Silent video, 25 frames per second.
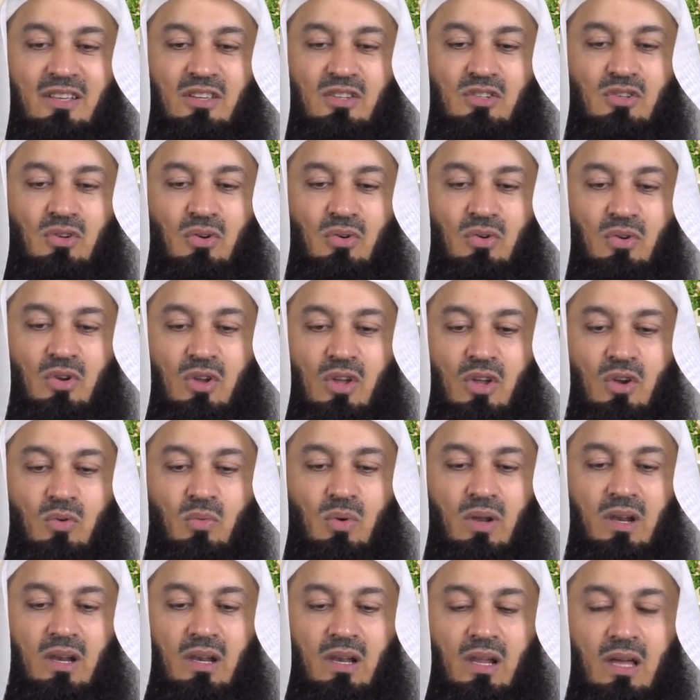So,
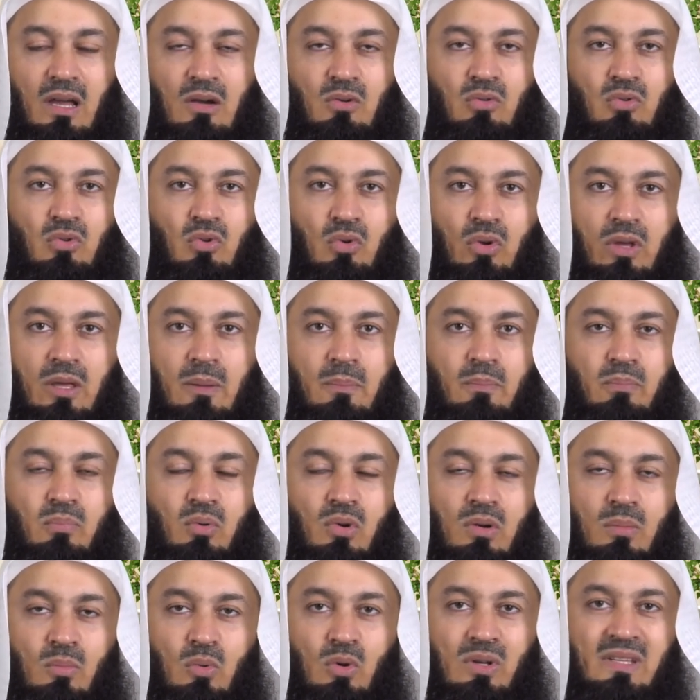Wallahu
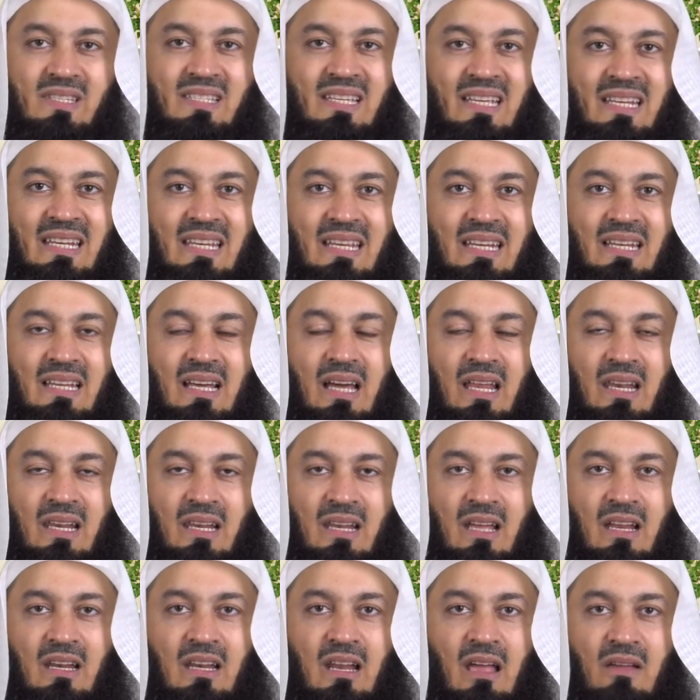yuhibbul muhsineen.
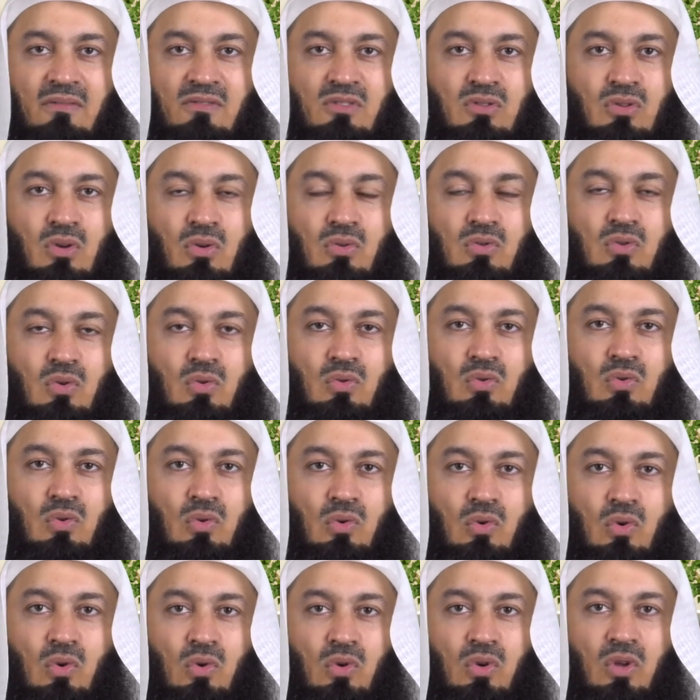Allah loves those who
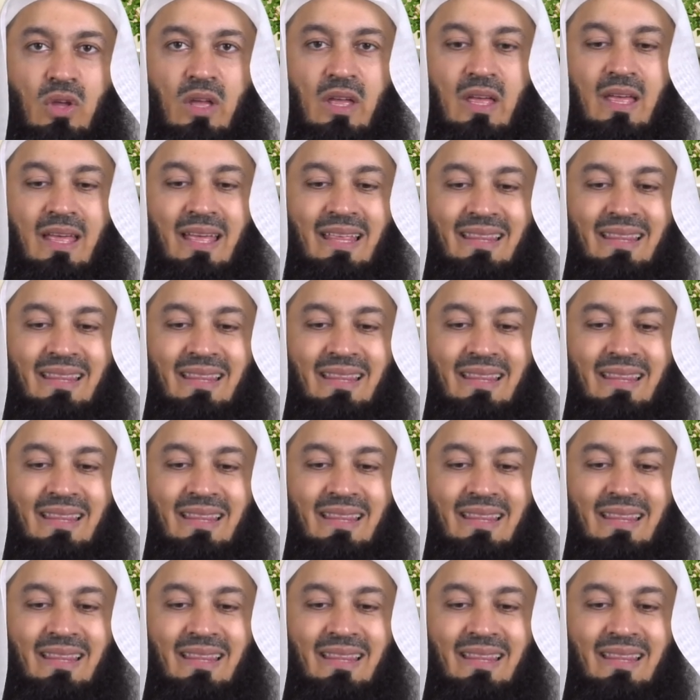do good.